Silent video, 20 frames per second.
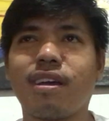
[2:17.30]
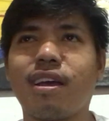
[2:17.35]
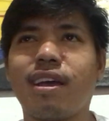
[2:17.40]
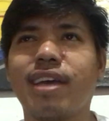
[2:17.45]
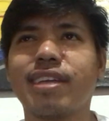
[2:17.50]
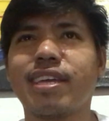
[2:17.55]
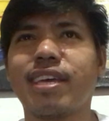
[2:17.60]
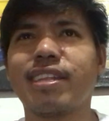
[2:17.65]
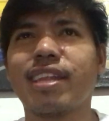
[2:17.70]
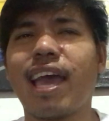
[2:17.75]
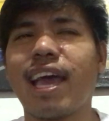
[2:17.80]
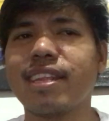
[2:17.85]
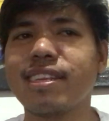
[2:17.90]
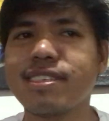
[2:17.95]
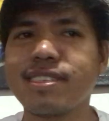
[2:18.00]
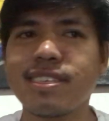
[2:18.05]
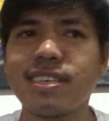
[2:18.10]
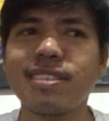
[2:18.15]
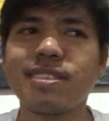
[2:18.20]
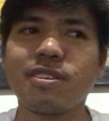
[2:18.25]
an
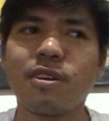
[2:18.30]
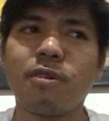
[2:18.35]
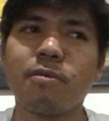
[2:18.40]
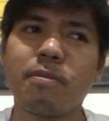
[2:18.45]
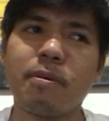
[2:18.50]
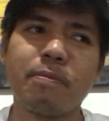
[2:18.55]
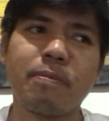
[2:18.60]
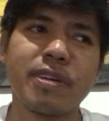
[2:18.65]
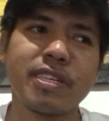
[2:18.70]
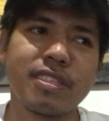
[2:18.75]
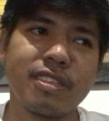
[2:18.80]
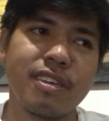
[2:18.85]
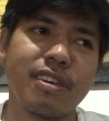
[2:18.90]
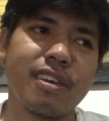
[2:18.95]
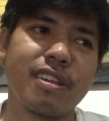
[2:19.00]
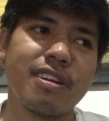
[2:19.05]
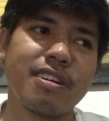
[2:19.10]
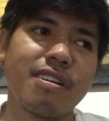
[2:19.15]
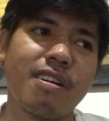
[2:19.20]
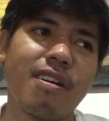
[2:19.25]
analysis of a
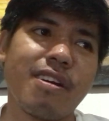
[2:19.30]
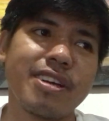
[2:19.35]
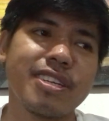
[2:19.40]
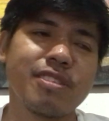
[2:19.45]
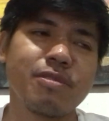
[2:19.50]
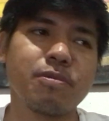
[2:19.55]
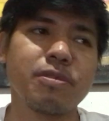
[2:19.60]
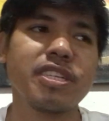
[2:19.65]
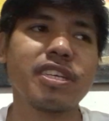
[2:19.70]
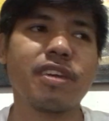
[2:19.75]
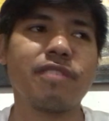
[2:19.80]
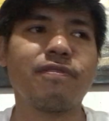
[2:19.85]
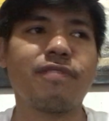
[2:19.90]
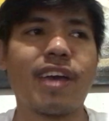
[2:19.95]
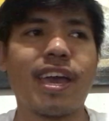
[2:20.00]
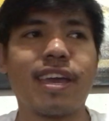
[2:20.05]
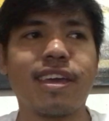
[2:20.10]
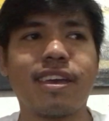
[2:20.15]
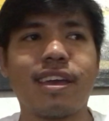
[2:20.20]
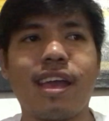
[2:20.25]
particular artwork if
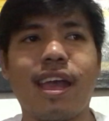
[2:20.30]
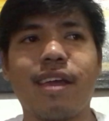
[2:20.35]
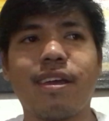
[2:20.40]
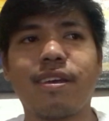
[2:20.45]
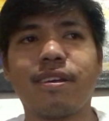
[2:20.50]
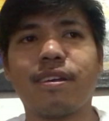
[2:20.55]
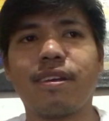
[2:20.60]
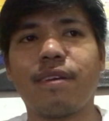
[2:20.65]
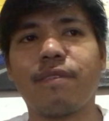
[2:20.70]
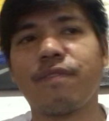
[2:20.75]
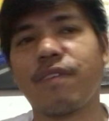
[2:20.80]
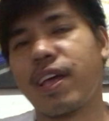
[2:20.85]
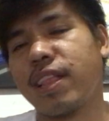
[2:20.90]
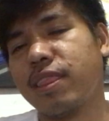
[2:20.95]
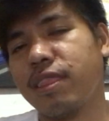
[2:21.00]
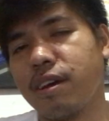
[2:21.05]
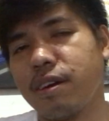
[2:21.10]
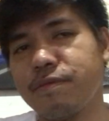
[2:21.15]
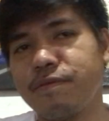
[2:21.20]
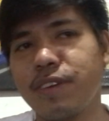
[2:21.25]
if I
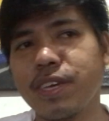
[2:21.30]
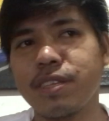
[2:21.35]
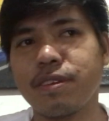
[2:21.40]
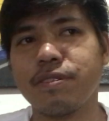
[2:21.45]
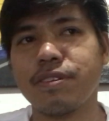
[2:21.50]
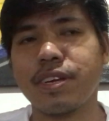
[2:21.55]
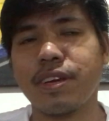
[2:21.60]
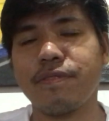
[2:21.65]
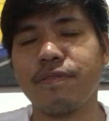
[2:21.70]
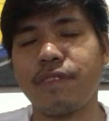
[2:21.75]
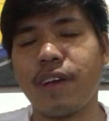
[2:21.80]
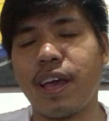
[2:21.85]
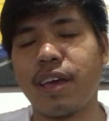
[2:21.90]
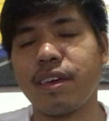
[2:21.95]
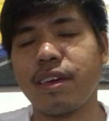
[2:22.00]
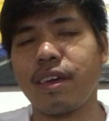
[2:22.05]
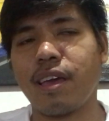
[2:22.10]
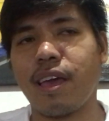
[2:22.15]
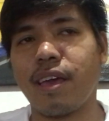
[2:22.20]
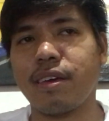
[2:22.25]
love it or if
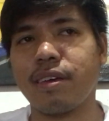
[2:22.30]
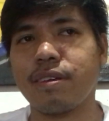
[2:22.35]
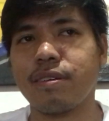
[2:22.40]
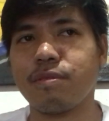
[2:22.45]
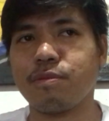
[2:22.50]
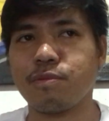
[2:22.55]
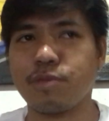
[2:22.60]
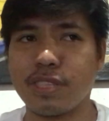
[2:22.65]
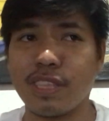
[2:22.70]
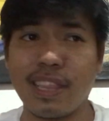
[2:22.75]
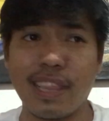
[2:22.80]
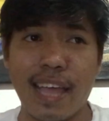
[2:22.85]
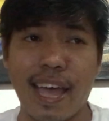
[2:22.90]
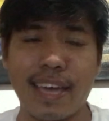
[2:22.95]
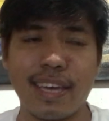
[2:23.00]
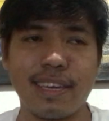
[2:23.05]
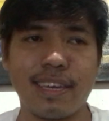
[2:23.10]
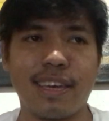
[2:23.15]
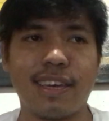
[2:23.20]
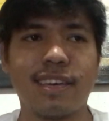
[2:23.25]
I would
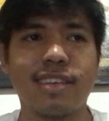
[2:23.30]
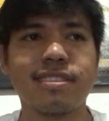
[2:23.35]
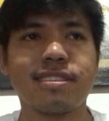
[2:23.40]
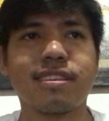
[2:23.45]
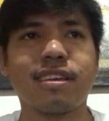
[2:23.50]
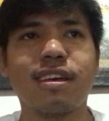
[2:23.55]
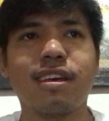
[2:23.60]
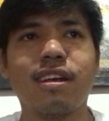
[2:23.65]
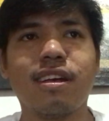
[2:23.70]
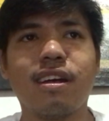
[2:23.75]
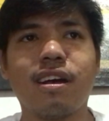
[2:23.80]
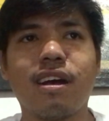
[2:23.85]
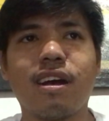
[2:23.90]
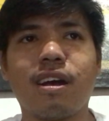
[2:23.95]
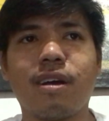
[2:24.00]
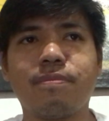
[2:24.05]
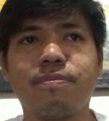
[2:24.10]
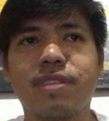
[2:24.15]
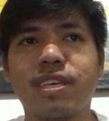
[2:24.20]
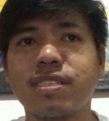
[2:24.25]
like it.
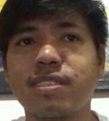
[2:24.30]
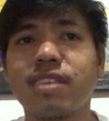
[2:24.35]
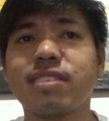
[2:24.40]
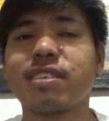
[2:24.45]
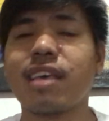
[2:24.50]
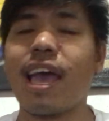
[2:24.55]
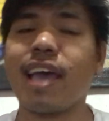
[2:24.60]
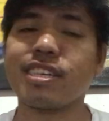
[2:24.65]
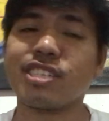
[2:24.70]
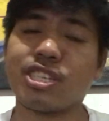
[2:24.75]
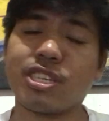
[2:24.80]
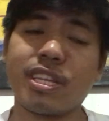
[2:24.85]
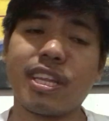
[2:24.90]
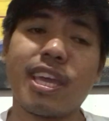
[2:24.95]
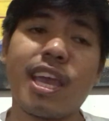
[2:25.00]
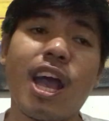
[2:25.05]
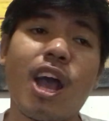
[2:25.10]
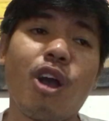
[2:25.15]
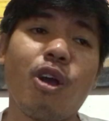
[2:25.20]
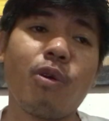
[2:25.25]
This is
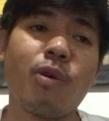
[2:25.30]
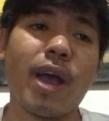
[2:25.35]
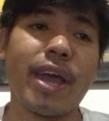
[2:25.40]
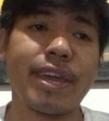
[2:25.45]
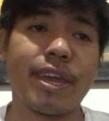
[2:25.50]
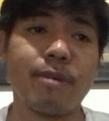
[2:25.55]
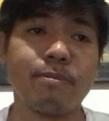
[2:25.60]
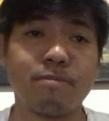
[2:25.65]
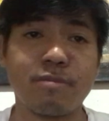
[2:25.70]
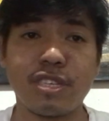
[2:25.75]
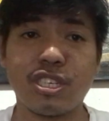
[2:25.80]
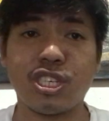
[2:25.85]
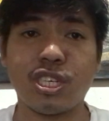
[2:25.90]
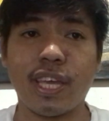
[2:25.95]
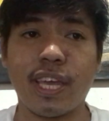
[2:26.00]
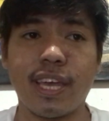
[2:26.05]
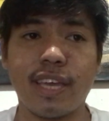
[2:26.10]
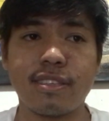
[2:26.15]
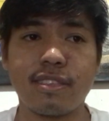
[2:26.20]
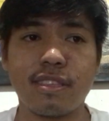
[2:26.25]
actually how I
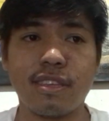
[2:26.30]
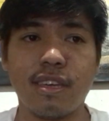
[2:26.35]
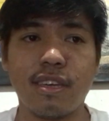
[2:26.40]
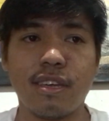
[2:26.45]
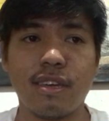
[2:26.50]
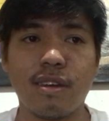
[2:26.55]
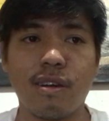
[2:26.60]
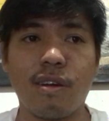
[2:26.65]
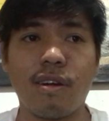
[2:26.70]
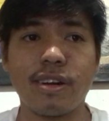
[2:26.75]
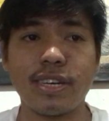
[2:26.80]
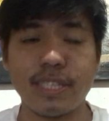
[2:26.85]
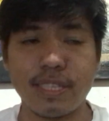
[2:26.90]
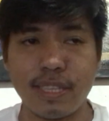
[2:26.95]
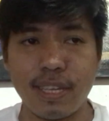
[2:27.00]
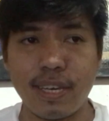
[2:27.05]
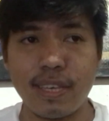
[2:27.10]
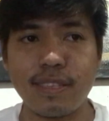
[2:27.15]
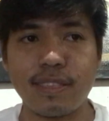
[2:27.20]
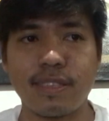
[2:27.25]
appreciate the
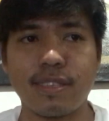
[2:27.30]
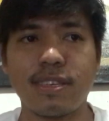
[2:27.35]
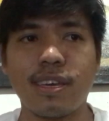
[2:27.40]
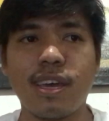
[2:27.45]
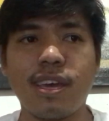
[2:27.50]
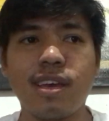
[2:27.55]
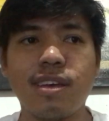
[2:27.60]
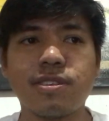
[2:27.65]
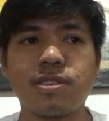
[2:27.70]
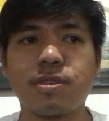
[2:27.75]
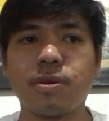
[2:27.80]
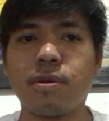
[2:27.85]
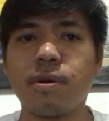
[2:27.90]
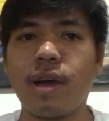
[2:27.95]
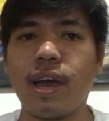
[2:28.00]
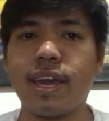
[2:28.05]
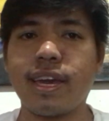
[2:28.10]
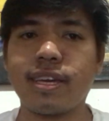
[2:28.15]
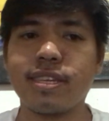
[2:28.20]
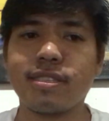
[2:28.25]
artist.
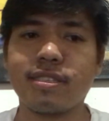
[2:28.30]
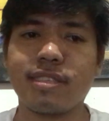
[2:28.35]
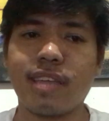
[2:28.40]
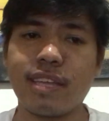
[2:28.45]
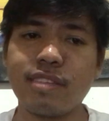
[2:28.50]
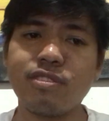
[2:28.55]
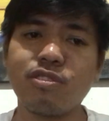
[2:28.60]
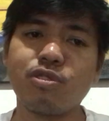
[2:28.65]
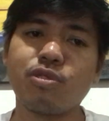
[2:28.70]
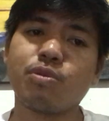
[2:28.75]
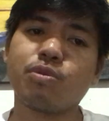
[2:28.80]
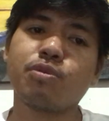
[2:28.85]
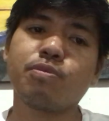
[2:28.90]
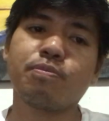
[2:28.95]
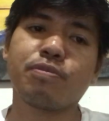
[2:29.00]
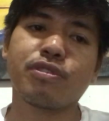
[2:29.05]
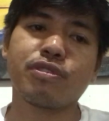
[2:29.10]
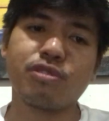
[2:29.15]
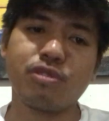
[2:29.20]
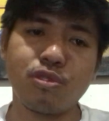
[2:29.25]
So I tend to
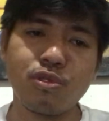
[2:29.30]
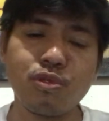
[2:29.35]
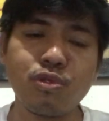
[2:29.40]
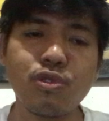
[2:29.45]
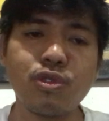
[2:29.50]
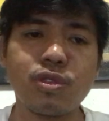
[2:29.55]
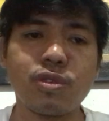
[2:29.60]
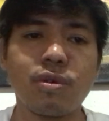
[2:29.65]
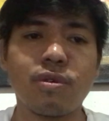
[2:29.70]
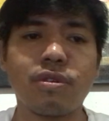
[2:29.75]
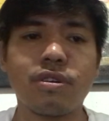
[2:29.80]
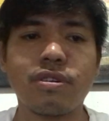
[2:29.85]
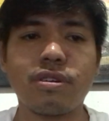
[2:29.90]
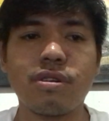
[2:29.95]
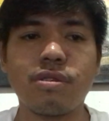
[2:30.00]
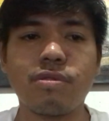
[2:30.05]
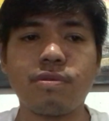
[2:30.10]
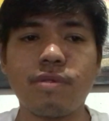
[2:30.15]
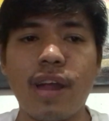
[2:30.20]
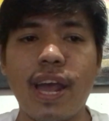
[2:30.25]
produce
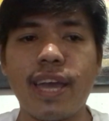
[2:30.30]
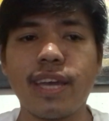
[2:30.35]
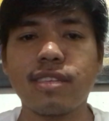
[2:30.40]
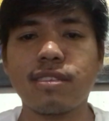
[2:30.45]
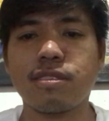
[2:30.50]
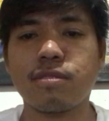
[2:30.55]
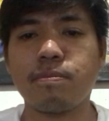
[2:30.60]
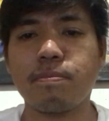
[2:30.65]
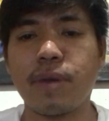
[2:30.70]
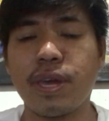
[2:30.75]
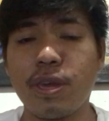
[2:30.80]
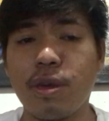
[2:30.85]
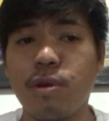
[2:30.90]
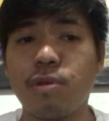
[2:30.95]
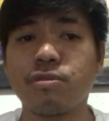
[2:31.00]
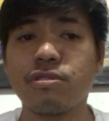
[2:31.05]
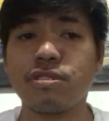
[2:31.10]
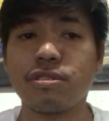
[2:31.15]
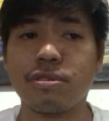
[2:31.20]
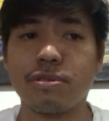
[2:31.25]
or write my
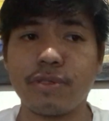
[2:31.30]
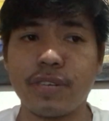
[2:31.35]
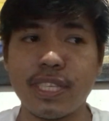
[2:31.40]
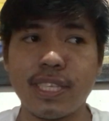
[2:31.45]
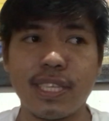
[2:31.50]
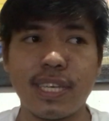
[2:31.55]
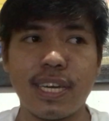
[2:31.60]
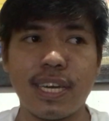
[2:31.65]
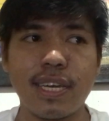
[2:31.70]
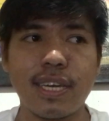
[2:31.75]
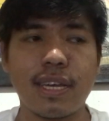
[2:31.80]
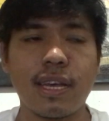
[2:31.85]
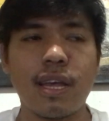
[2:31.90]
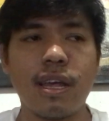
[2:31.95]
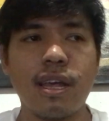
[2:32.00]
own critic,